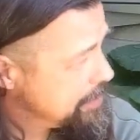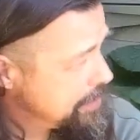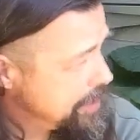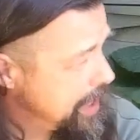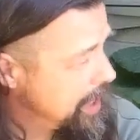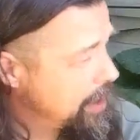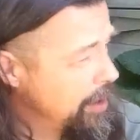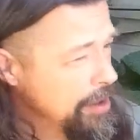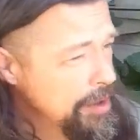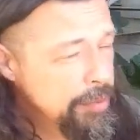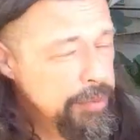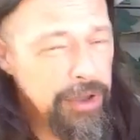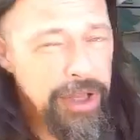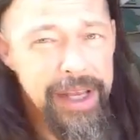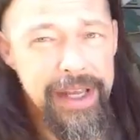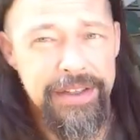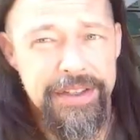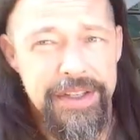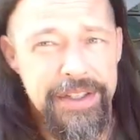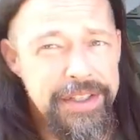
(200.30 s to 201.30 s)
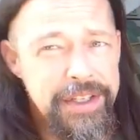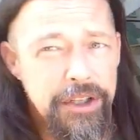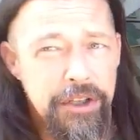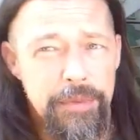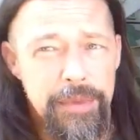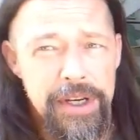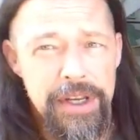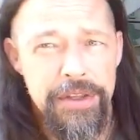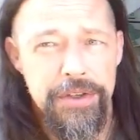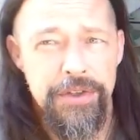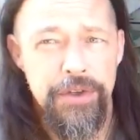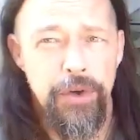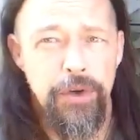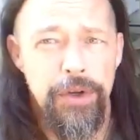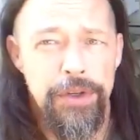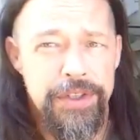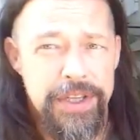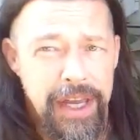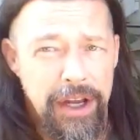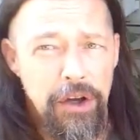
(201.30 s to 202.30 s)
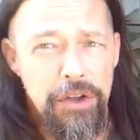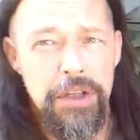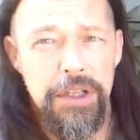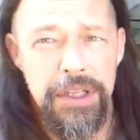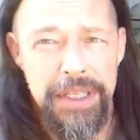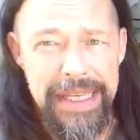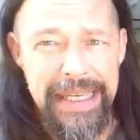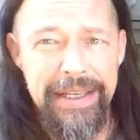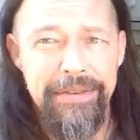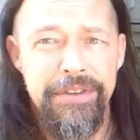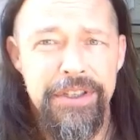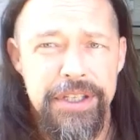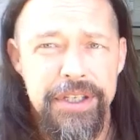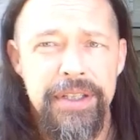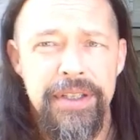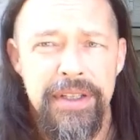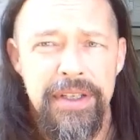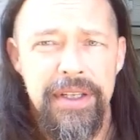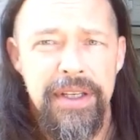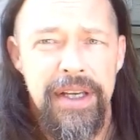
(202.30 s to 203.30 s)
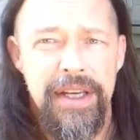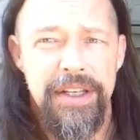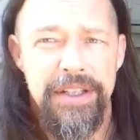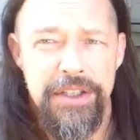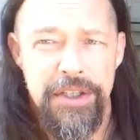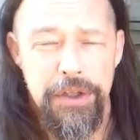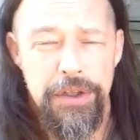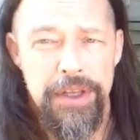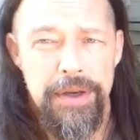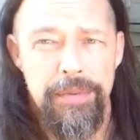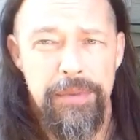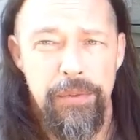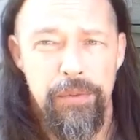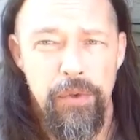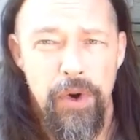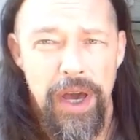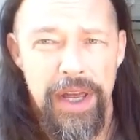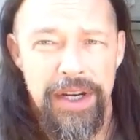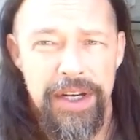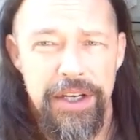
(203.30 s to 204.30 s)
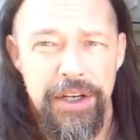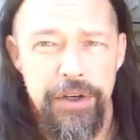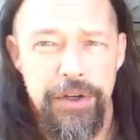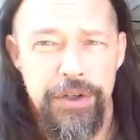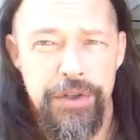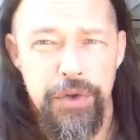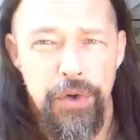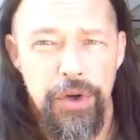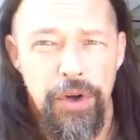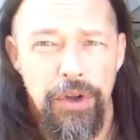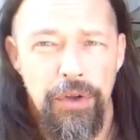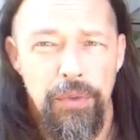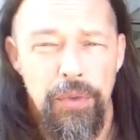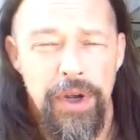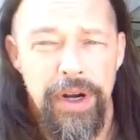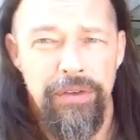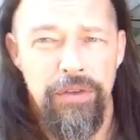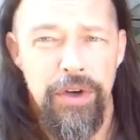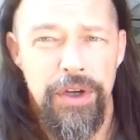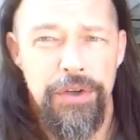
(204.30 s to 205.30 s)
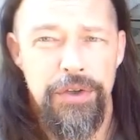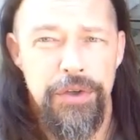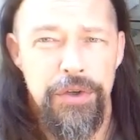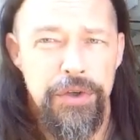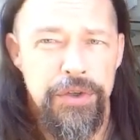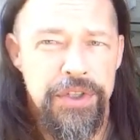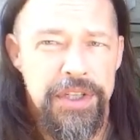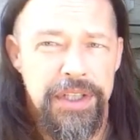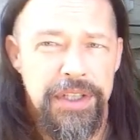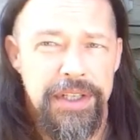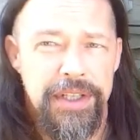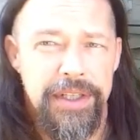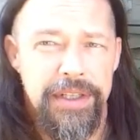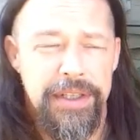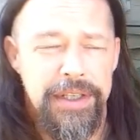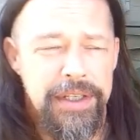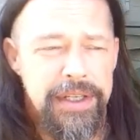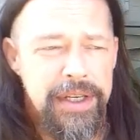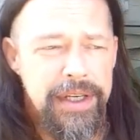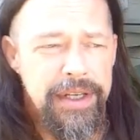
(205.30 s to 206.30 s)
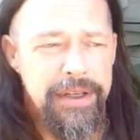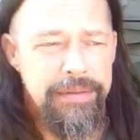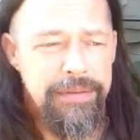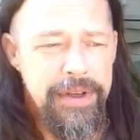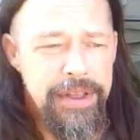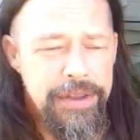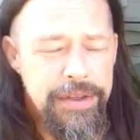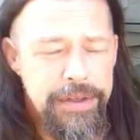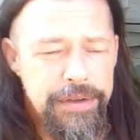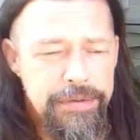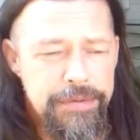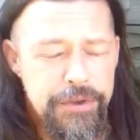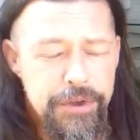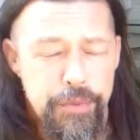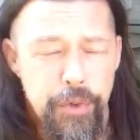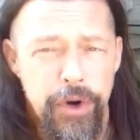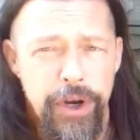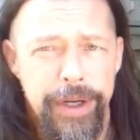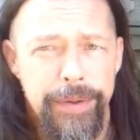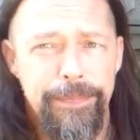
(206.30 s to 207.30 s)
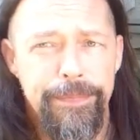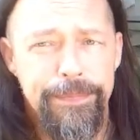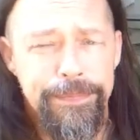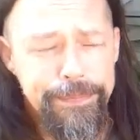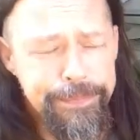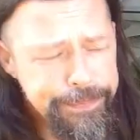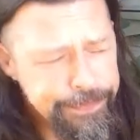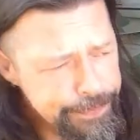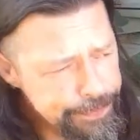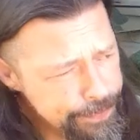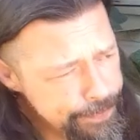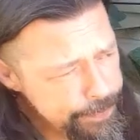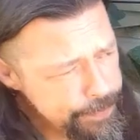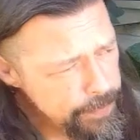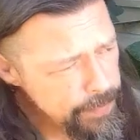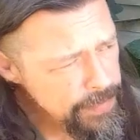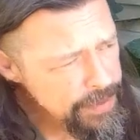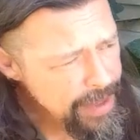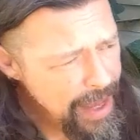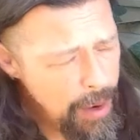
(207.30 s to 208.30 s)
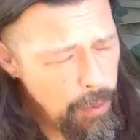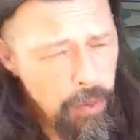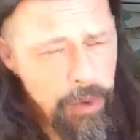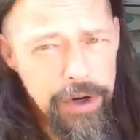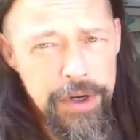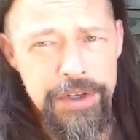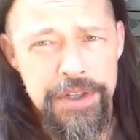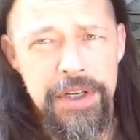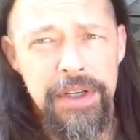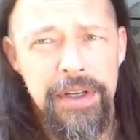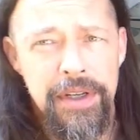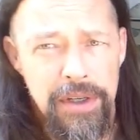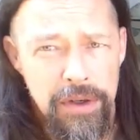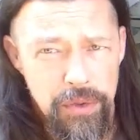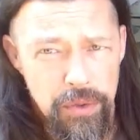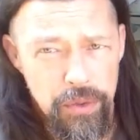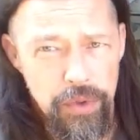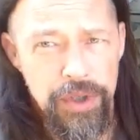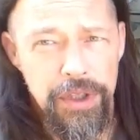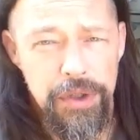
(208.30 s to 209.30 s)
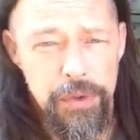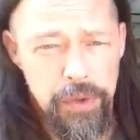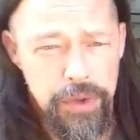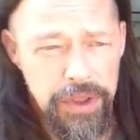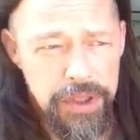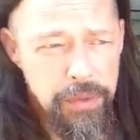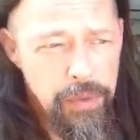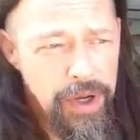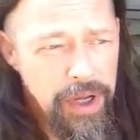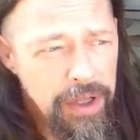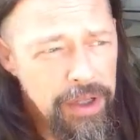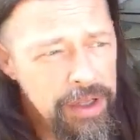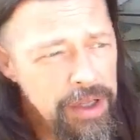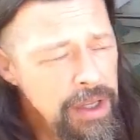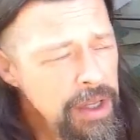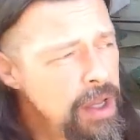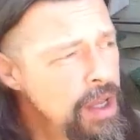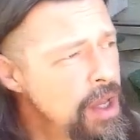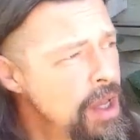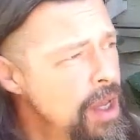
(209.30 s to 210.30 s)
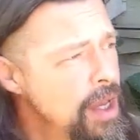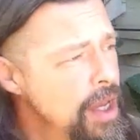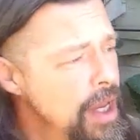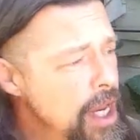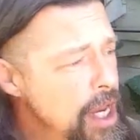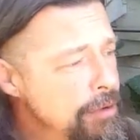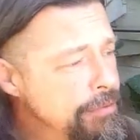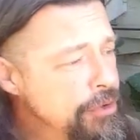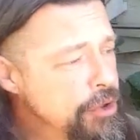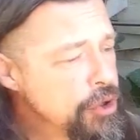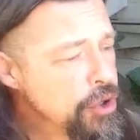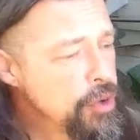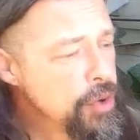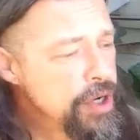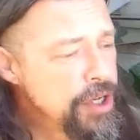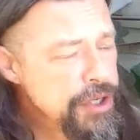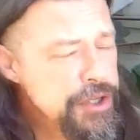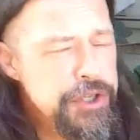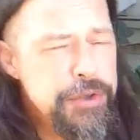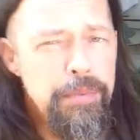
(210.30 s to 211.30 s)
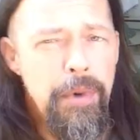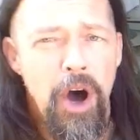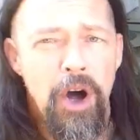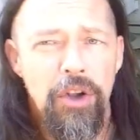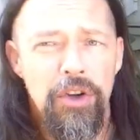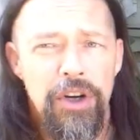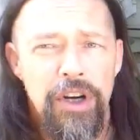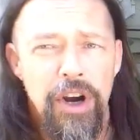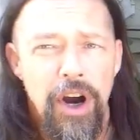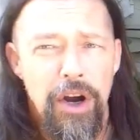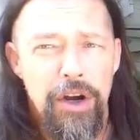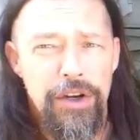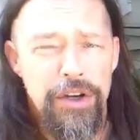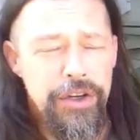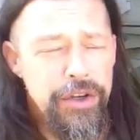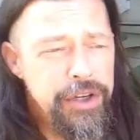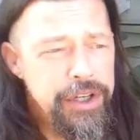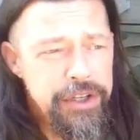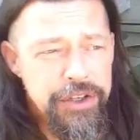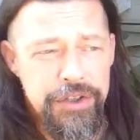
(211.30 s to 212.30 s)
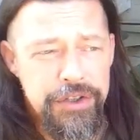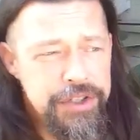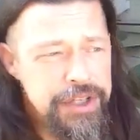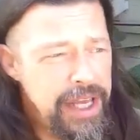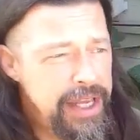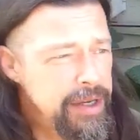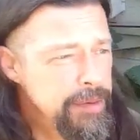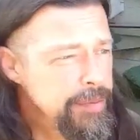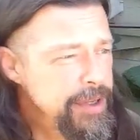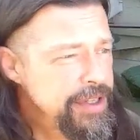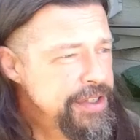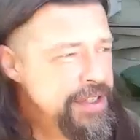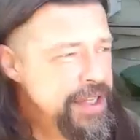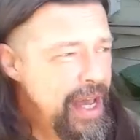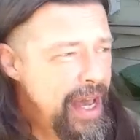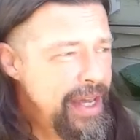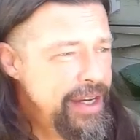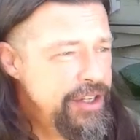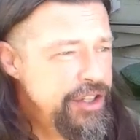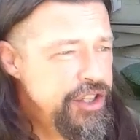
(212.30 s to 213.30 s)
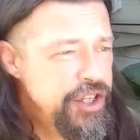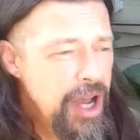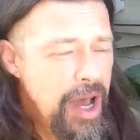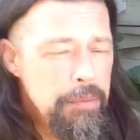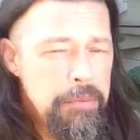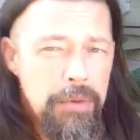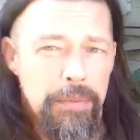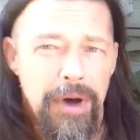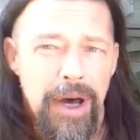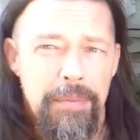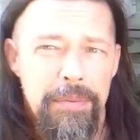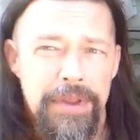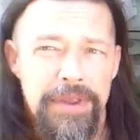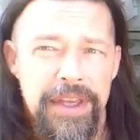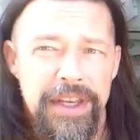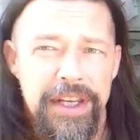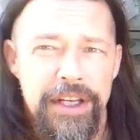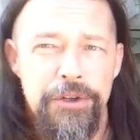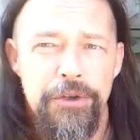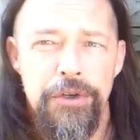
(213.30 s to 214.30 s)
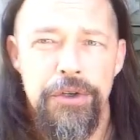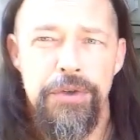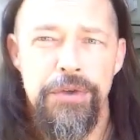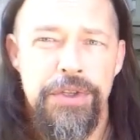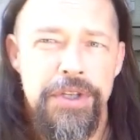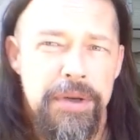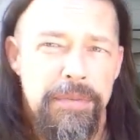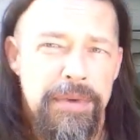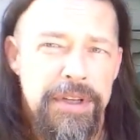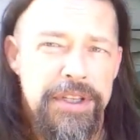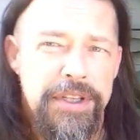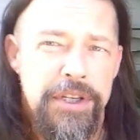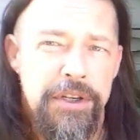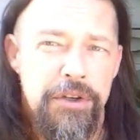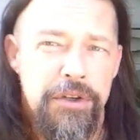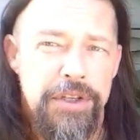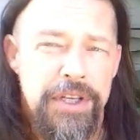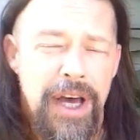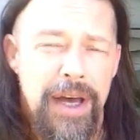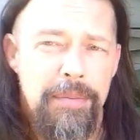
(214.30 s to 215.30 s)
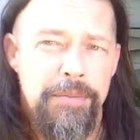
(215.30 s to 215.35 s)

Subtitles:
take all the plants and till them into the soil. Take all the leaves and till them right into your soil whenever you do your tilling in the spring. That works really, really well. If you're doing a smaller garden, you can just take them inside and chop them up, and then introduce them into your